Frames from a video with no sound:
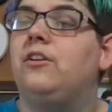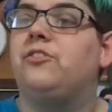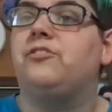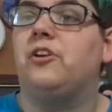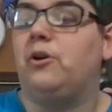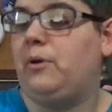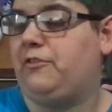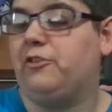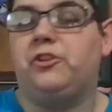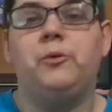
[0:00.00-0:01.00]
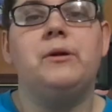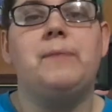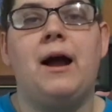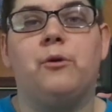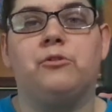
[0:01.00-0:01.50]
So if you're doing
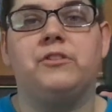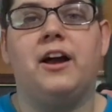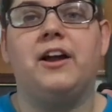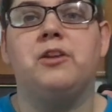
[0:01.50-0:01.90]
powdered dye,